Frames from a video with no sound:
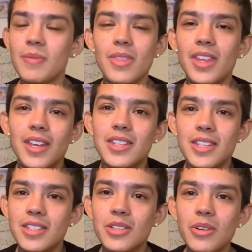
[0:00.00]

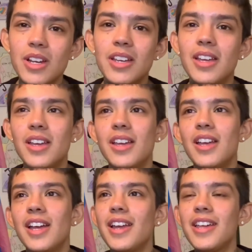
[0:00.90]
It's great.
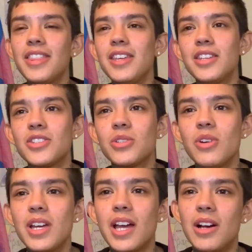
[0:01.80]
And I think it's
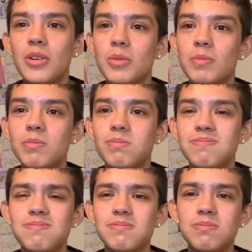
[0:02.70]
great how
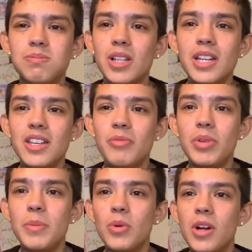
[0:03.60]
plenty of
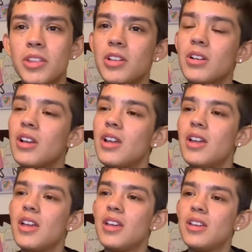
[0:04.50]
people out there,
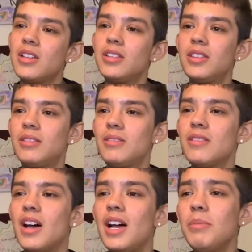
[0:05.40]

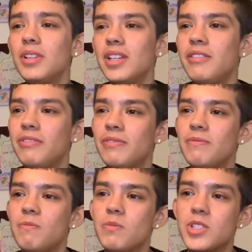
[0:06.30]
I believe
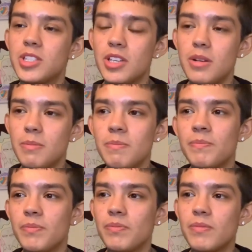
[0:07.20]
some
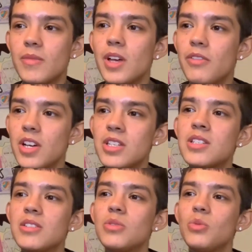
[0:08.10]
of
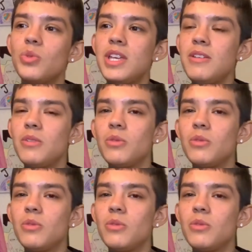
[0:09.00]
us, we